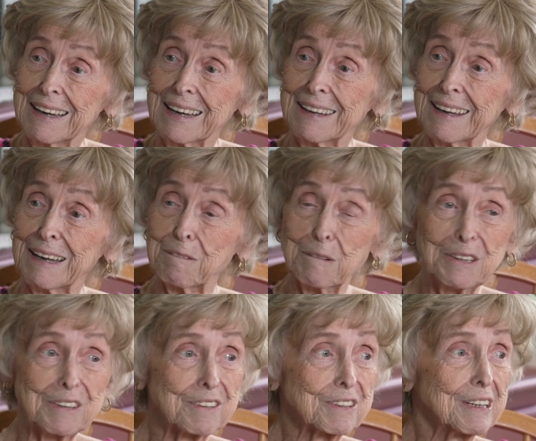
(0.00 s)
and then we
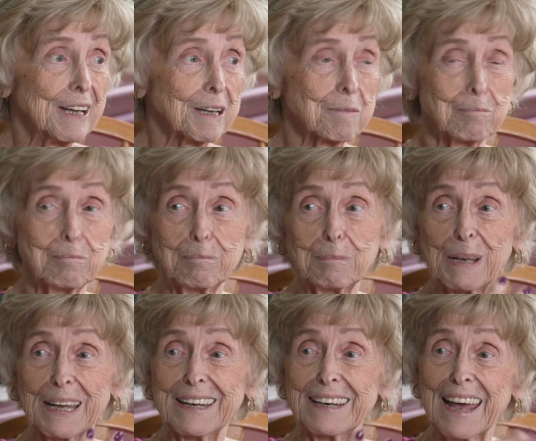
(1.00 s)
just like
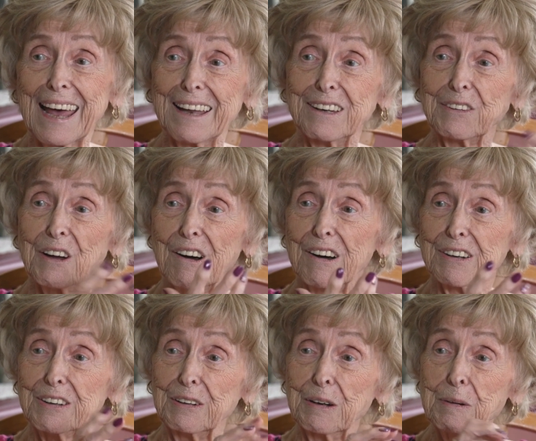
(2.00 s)
played cat and dog,
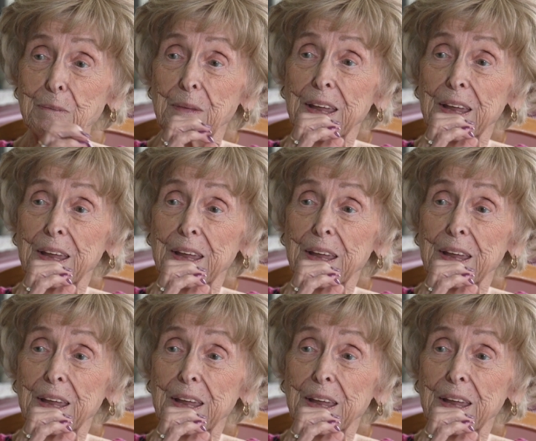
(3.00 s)
you know.